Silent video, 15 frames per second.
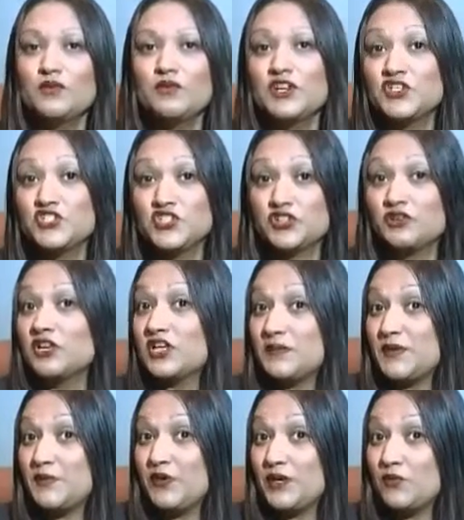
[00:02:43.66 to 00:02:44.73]
because you're going to
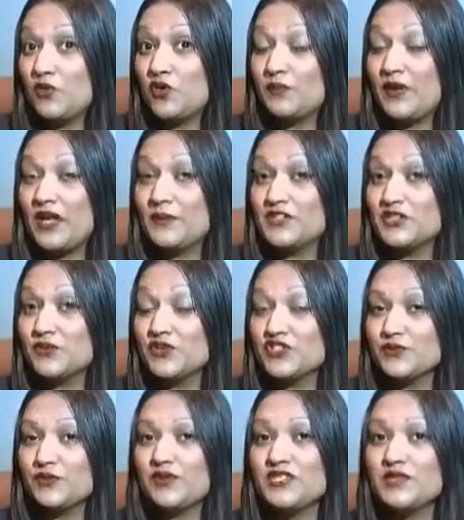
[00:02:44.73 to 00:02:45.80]
be putting more payment towards
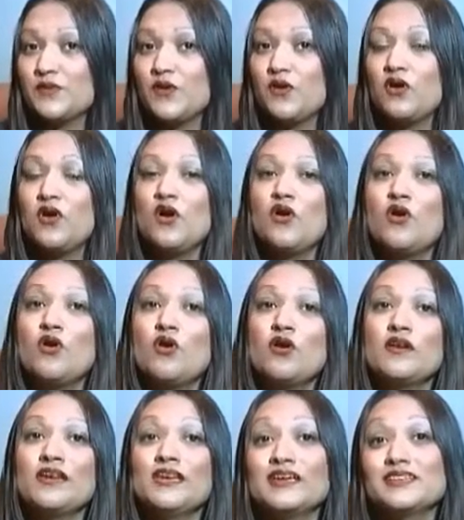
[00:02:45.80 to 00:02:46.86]
your principal,
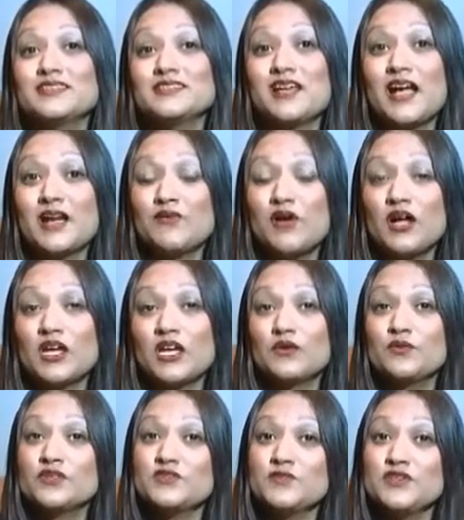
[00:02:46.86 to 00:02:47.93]
or it can skyrocket,
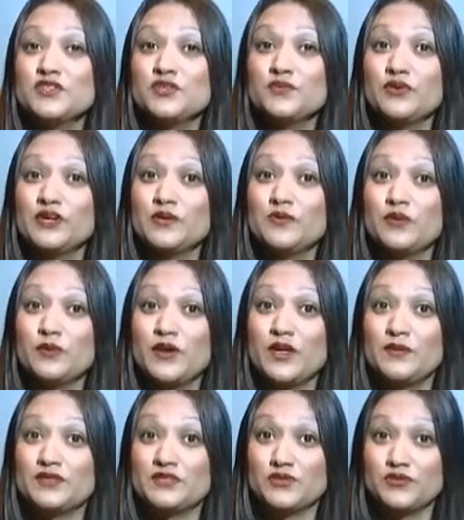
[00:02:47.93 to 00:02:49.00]
which means you're putting more
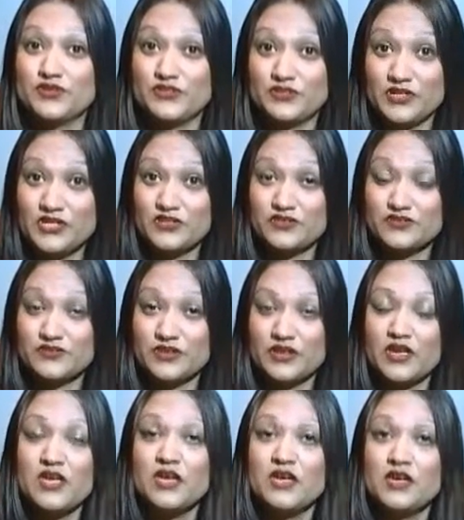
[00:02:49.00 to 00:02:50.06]
payments towards your interest rate.
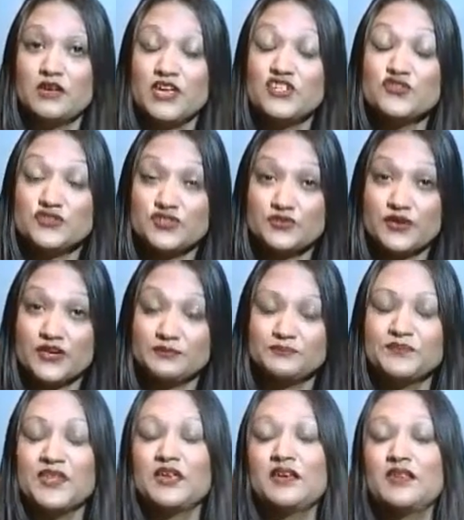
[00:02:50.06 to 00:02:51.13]

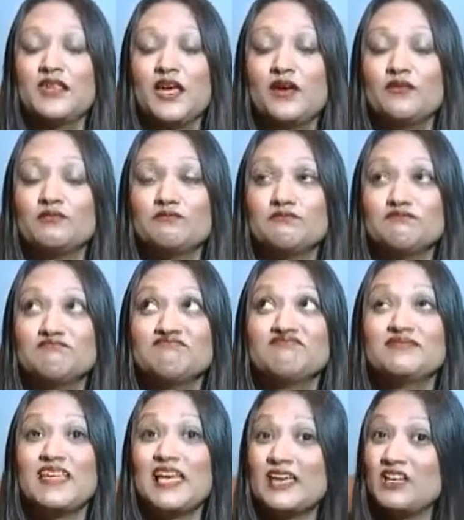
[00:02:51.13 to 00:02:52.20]
Now,
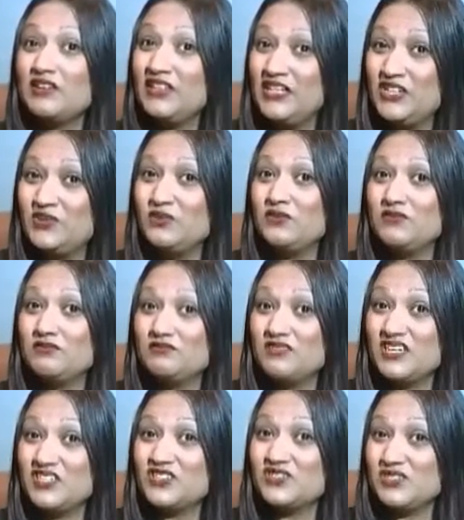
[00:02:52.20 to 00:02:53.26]
that can lead you
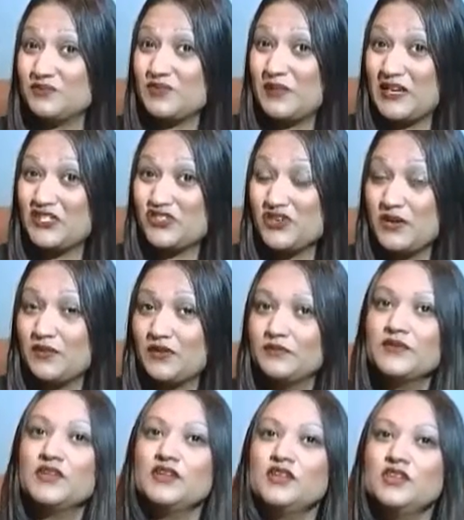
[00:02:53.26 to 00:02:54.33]
into some big trouble.
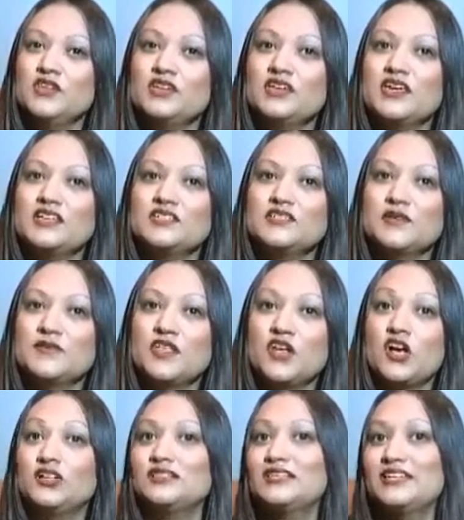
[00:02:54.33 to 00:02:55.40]
You can get to something
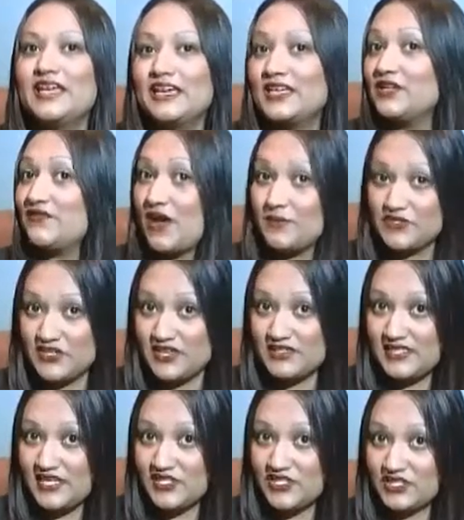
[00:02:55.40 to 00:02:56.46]
called negative
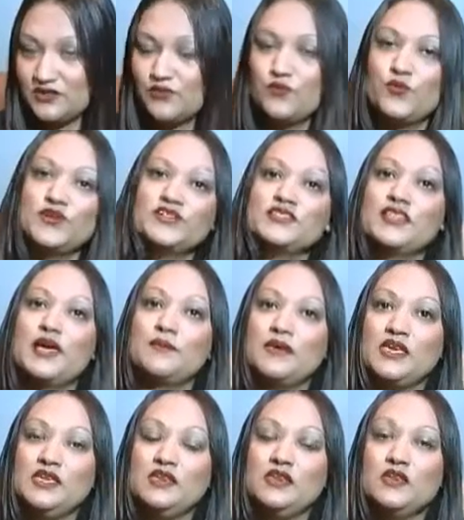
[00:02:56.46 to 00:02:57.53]
amortization. What does that
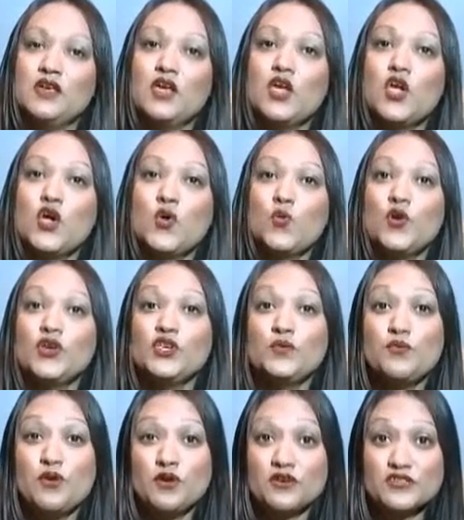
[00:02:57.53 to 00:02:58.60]
mean? What you
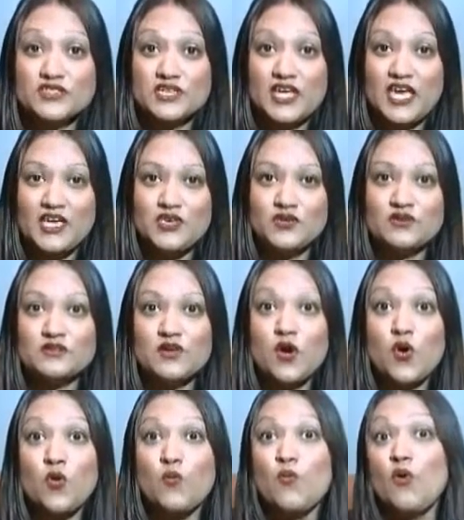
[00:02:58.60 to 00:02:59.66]
borrow today, you can
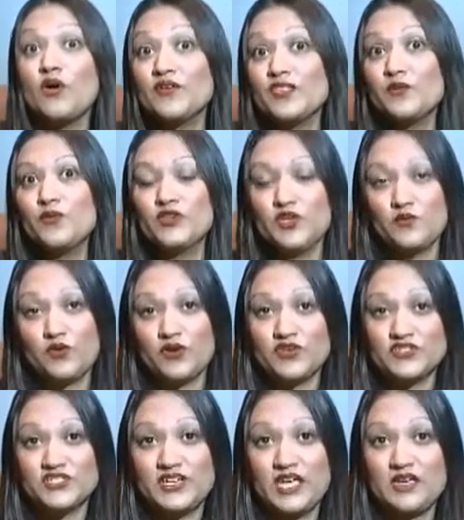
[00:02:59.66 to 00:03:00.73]
owe more than what you borrow
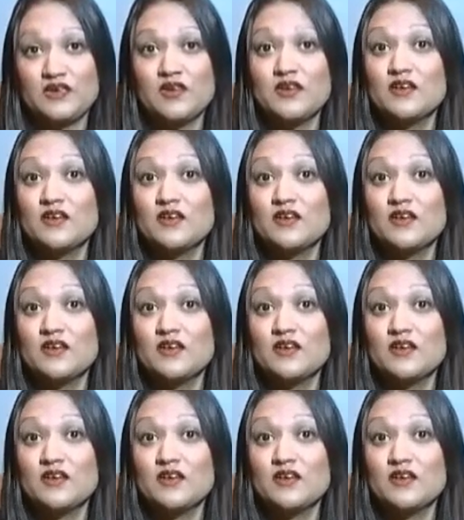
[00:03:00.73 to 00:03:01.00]
today